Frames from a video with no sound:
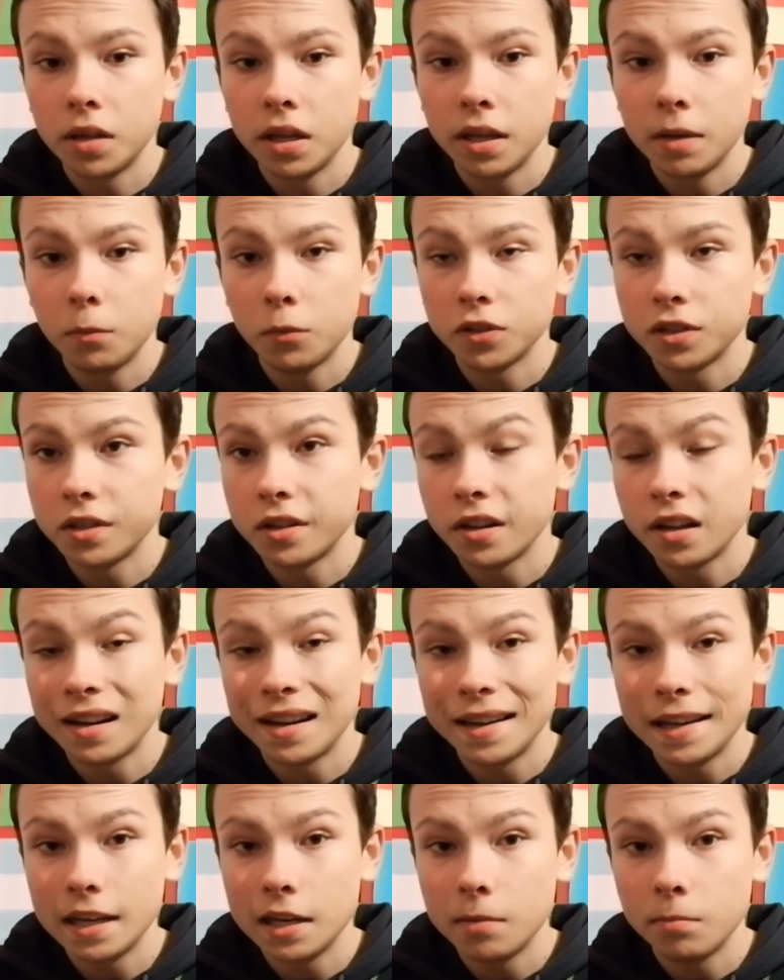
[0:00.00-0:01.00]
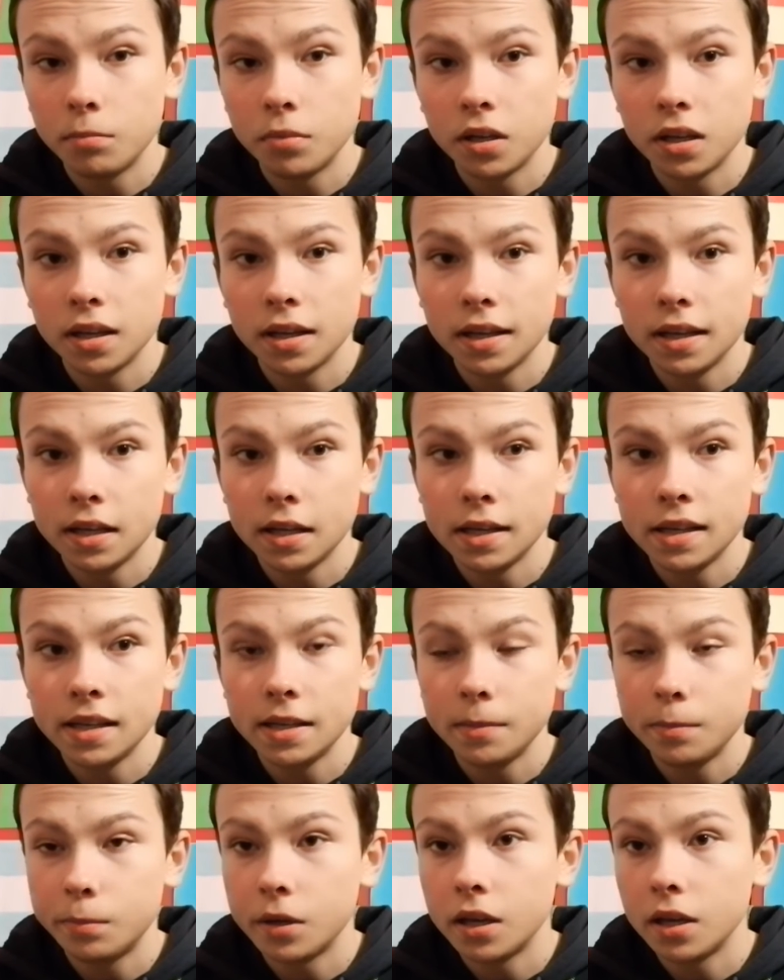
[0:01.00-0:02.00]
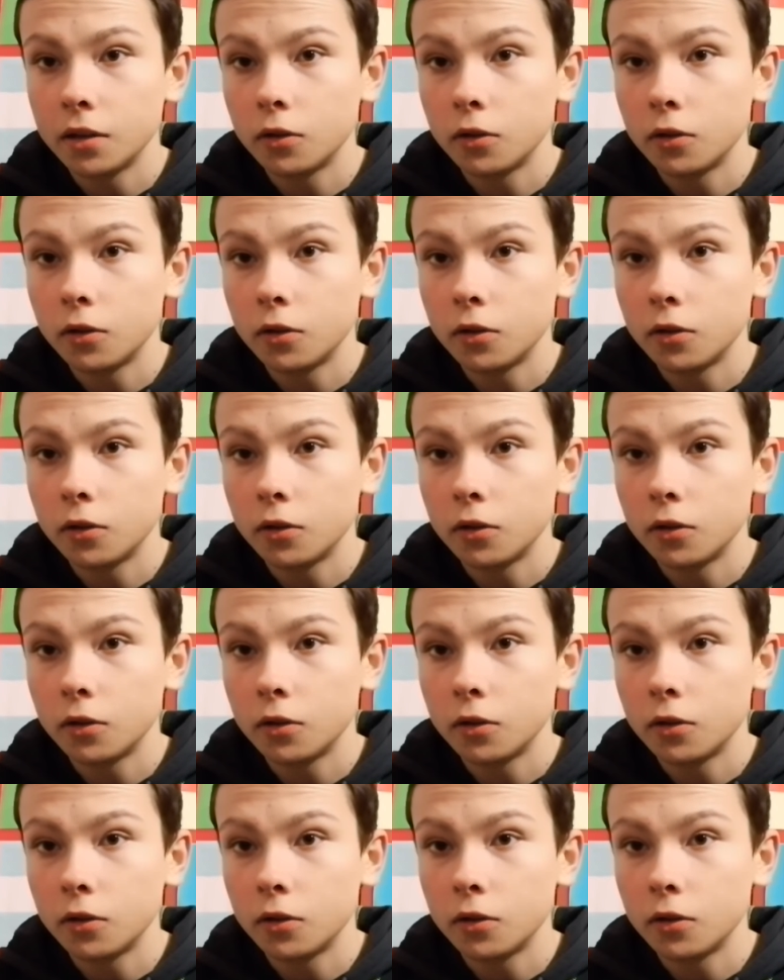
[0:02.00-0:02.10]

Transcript: It wasn't clean, but he